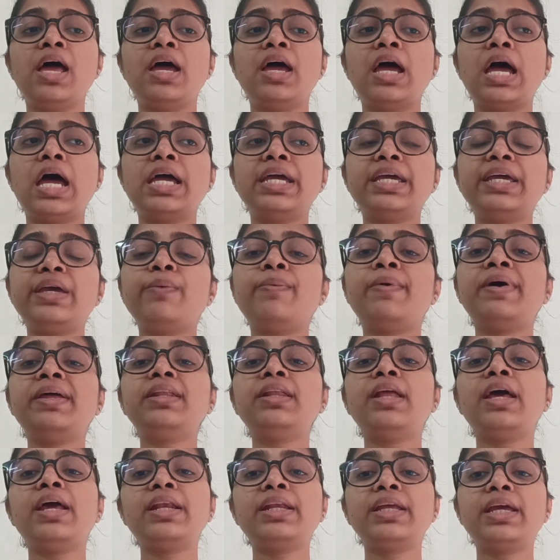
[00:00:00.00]
Even
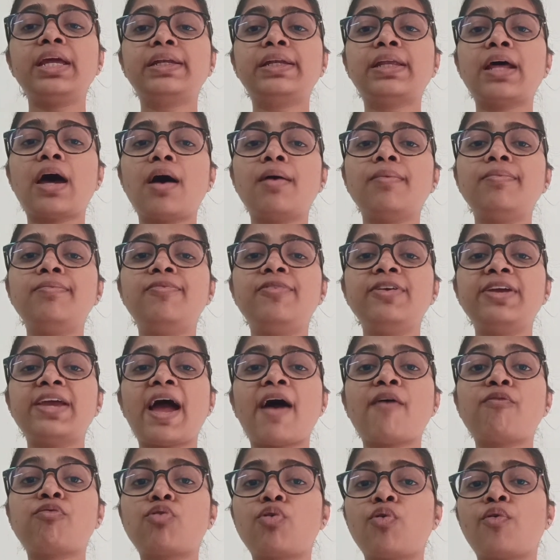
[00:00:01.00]
in GitHub, we
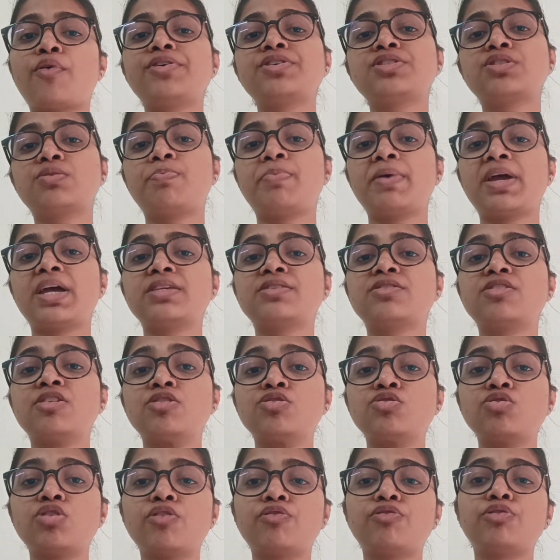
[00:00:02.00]
have code
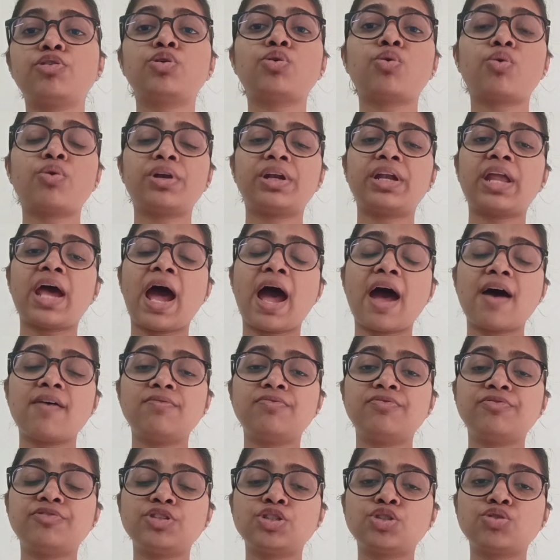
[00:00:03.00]
spaces. So if you don't
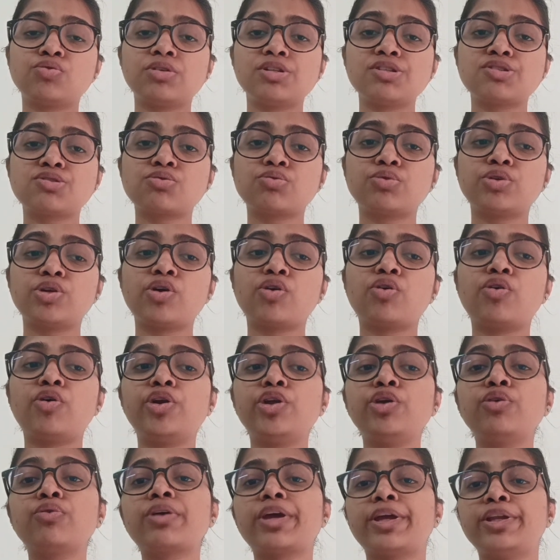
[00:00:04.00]
have Visual Studio code,
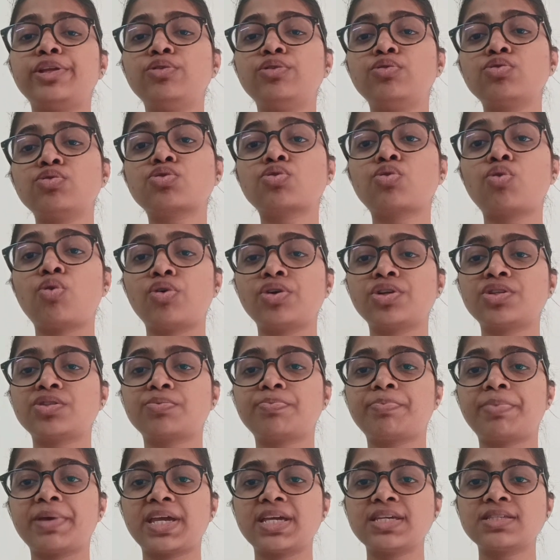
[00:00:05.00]
you can use code
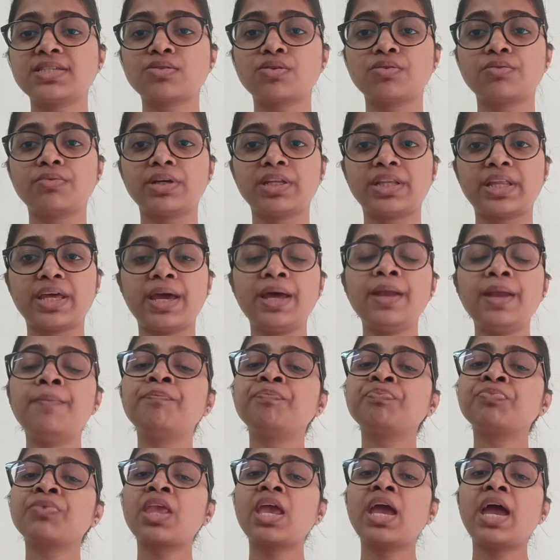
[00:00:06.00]
space over
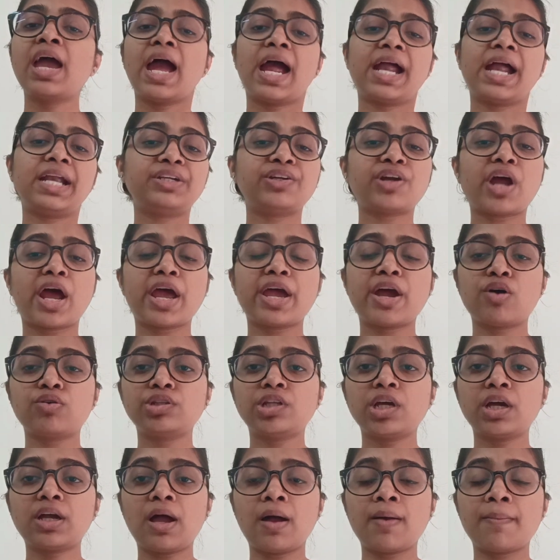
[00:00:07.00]
there and try out
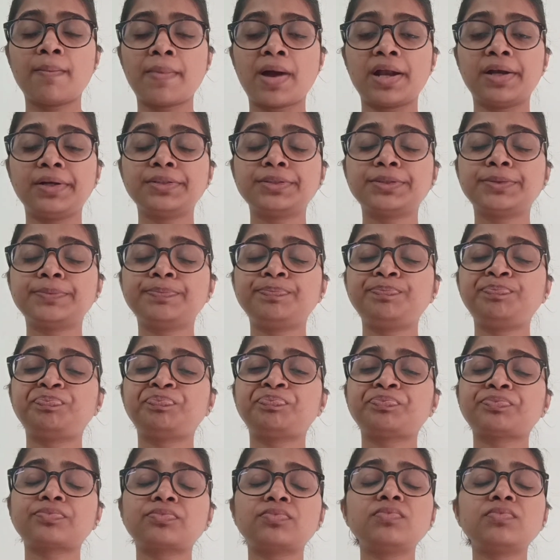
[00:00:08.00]
the command.
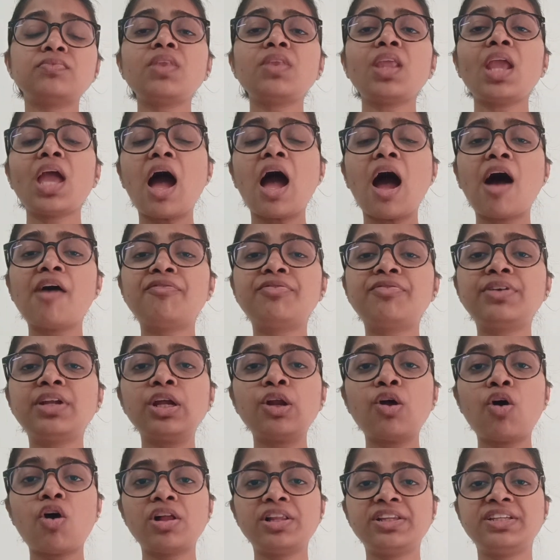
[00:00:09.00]
After
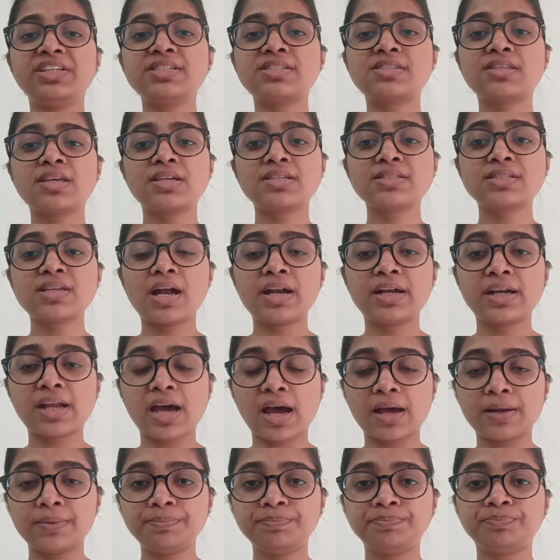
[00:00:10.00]
all these things are
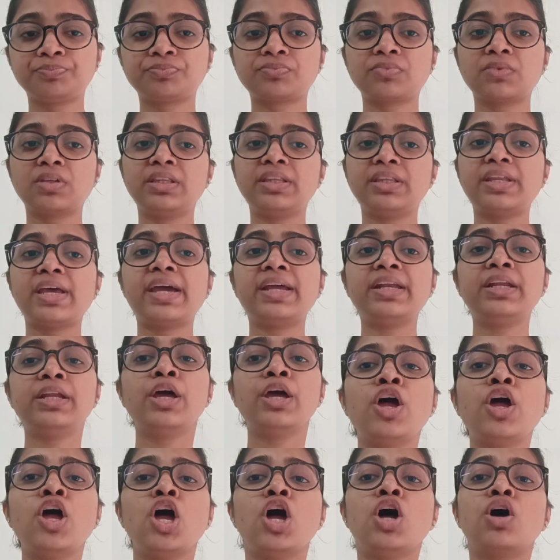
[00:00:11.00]
done, then
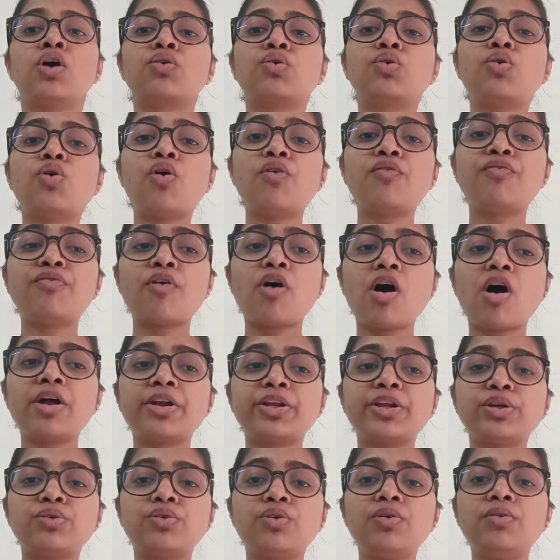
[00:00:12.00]
go for
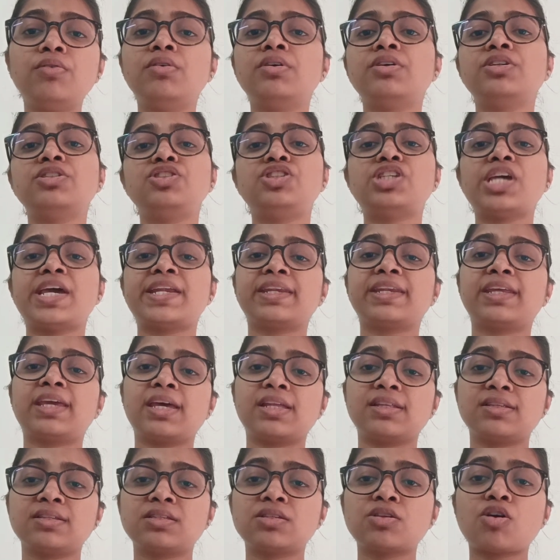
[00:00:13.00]

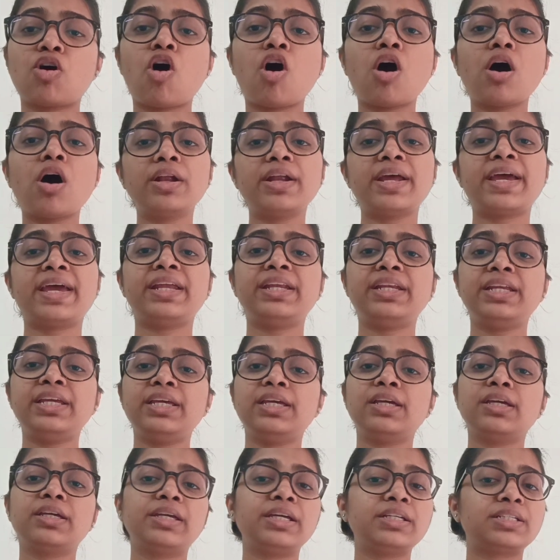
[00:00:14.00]
Jenkins or
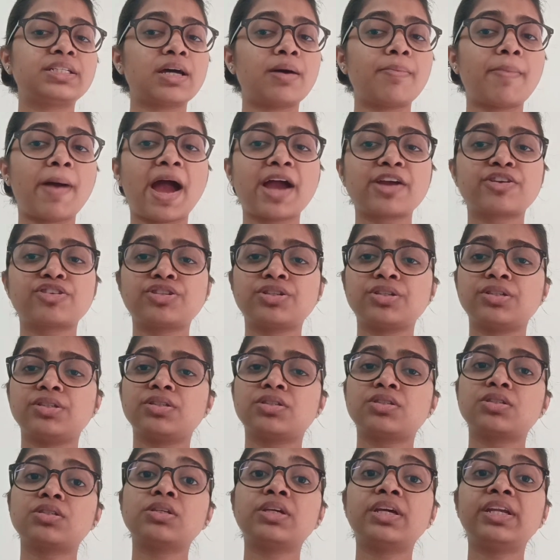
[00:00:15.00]
any GitHub
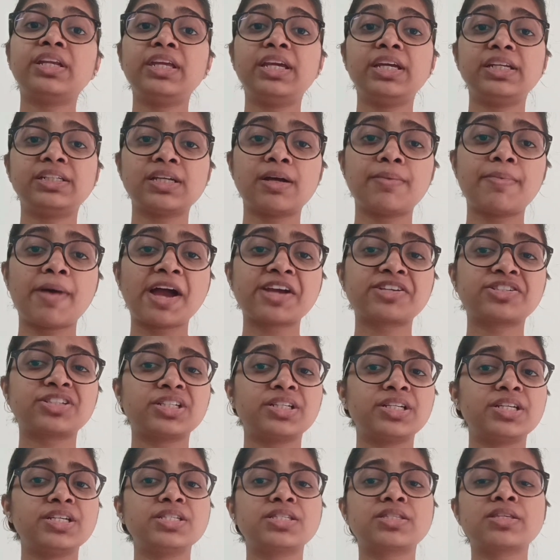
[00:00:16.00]
Actions. In GitHub
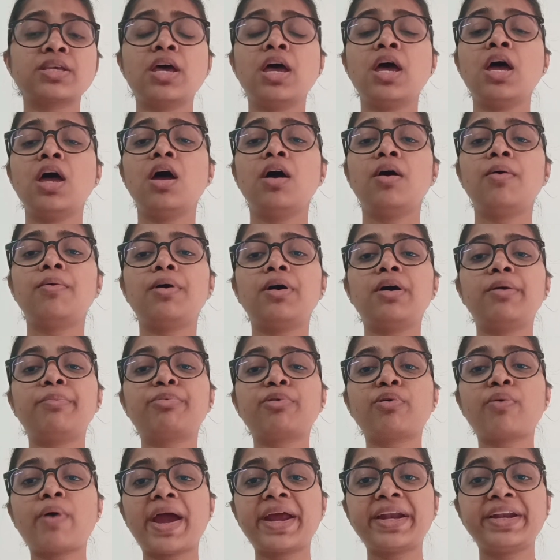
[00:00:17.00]
Action is
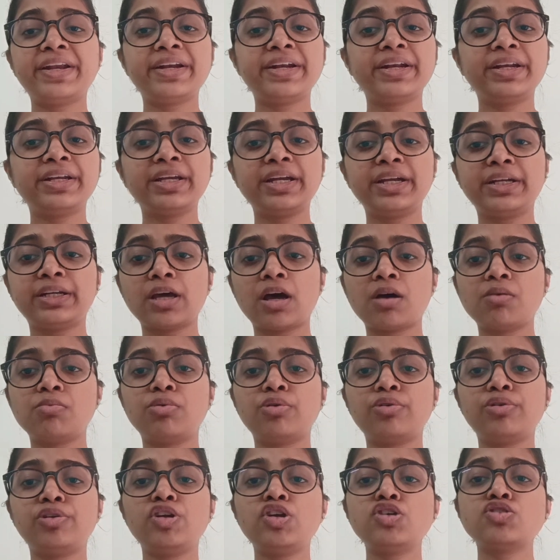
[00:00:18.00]
provided in GitHub
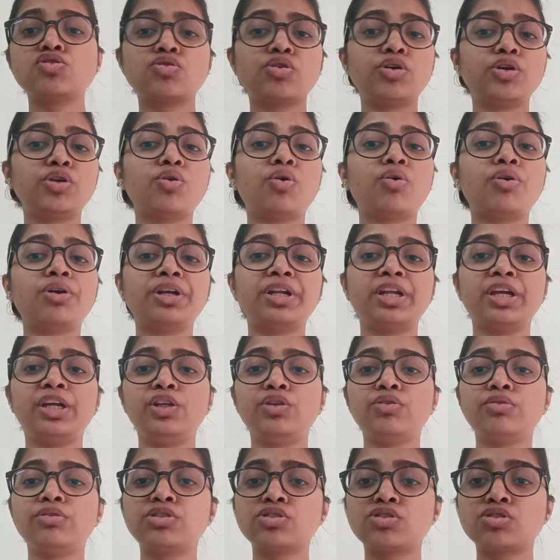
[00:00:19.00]
only, so you don't need
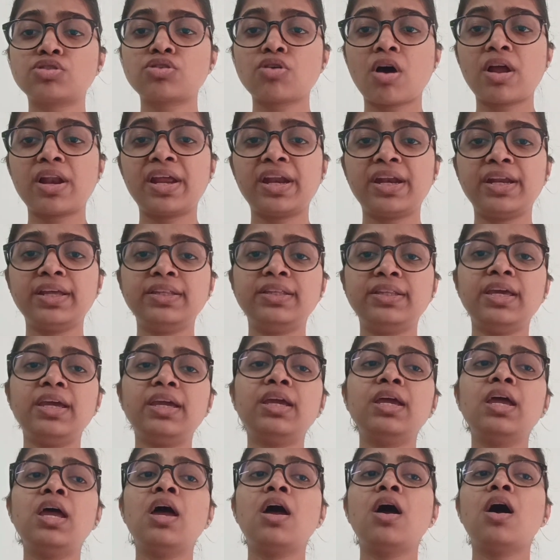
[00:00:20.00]
to install
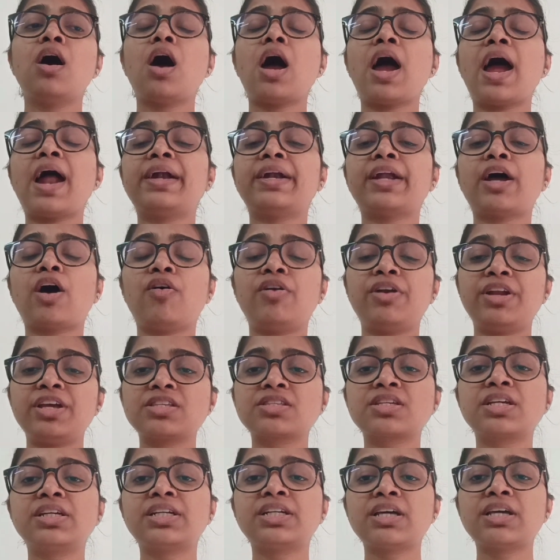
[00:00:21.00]
anything. And
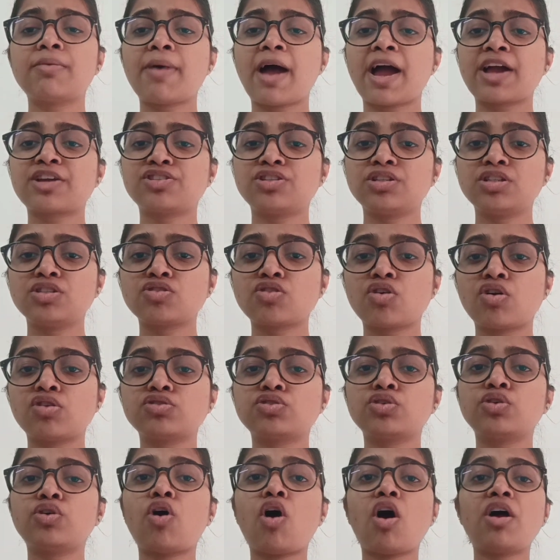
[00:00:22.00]
nowadays GitHub Action is
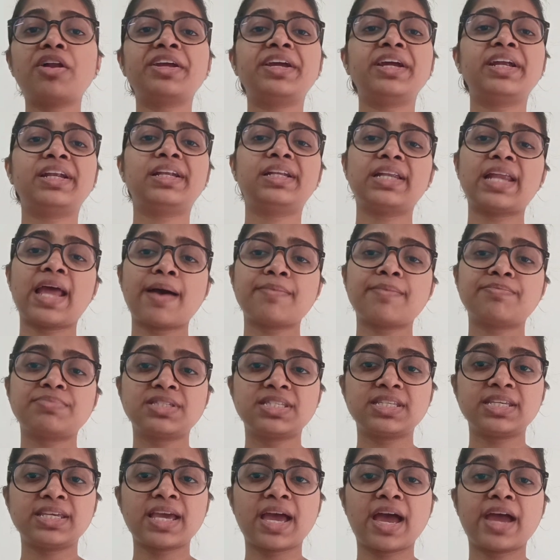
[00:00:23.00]
also, or GitLab
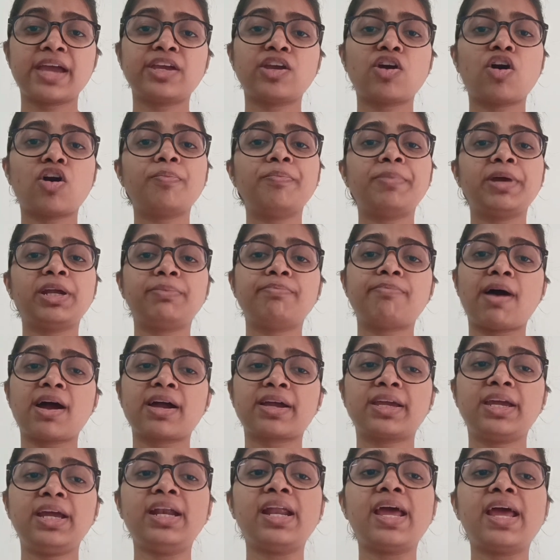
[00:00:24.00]
CI or
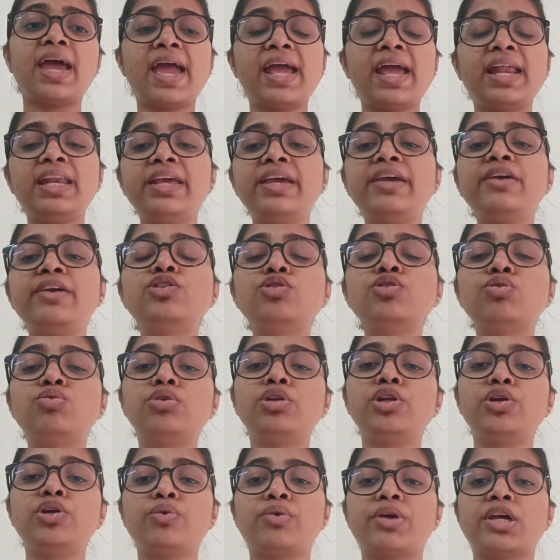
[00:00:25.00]
Bitbucket, any tool
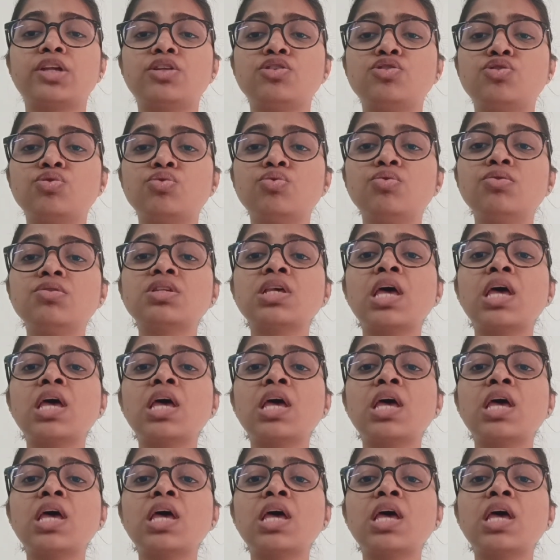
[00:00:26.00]
you can choose.